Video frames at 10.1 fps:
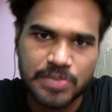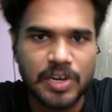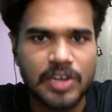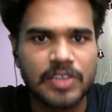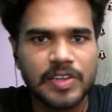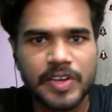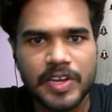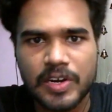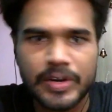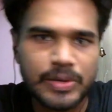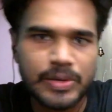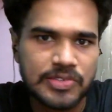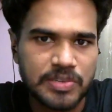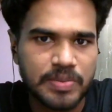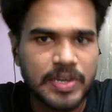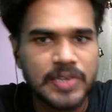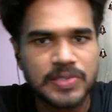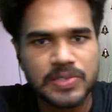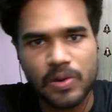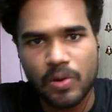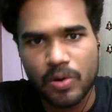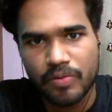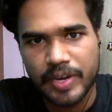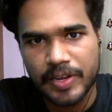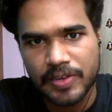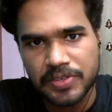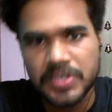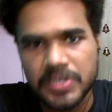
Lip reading: but another year control system has a lot of weightage.